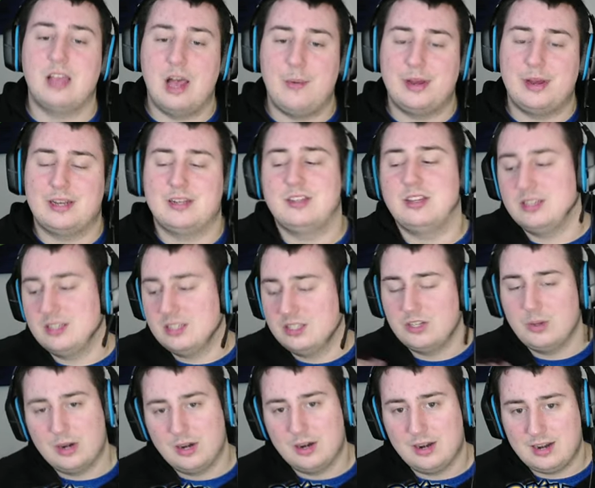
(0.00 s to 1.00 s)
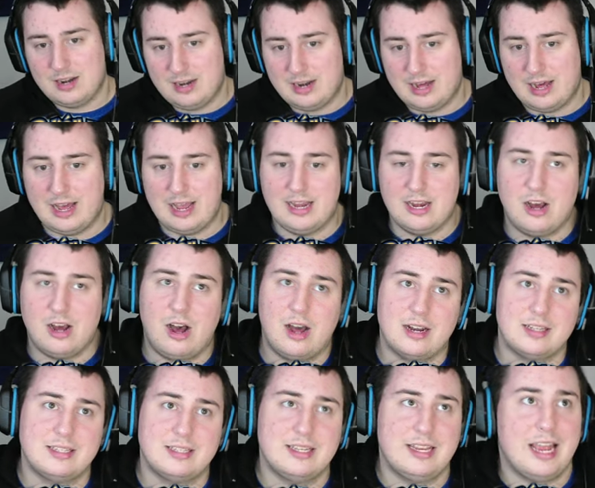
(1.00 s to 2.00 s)
So this is two hundred and nine.
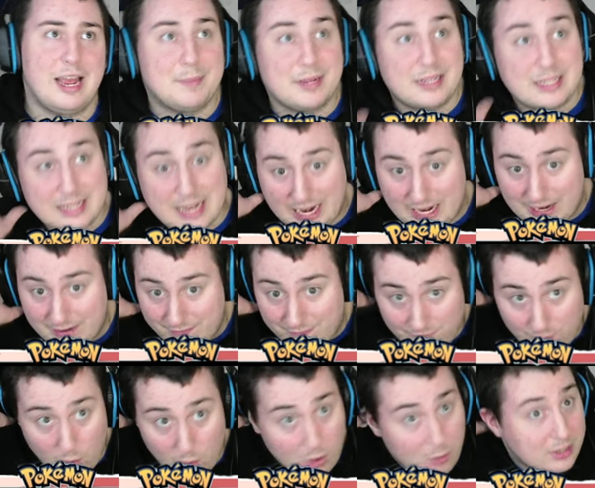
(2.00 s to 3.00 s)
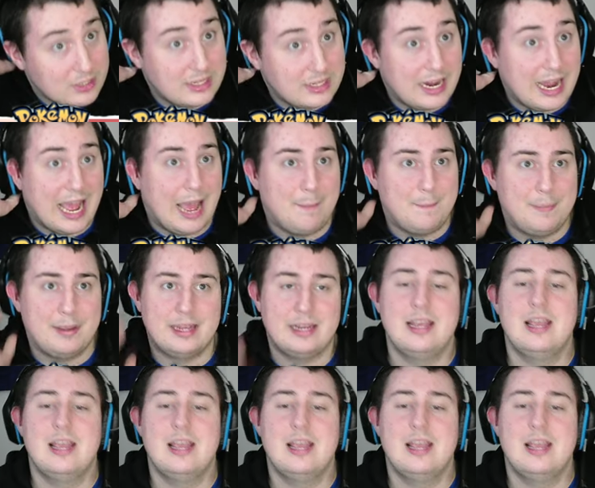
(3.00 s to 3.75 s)
Honestly, I'm excited for what's going to happen.